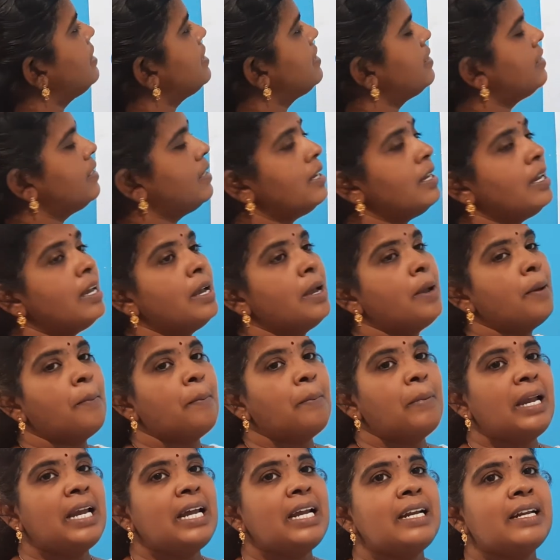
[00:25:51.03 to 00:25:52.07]
It's the
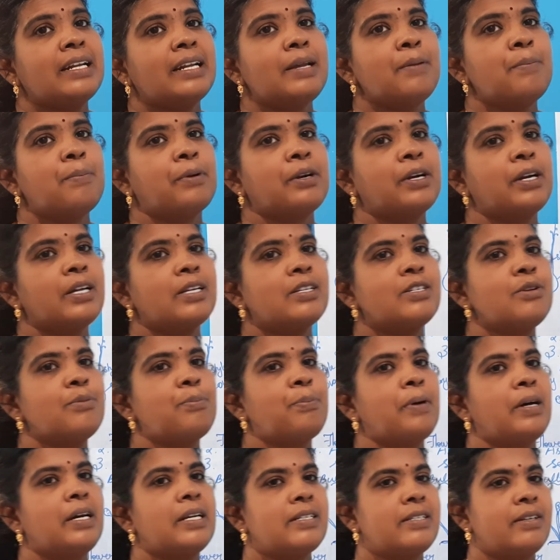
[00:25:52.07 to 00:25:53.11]
male reproductive
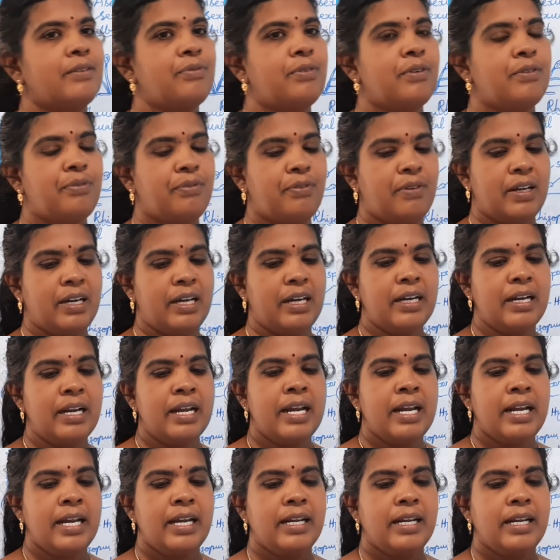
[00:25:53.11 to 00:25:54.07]
part of a flower.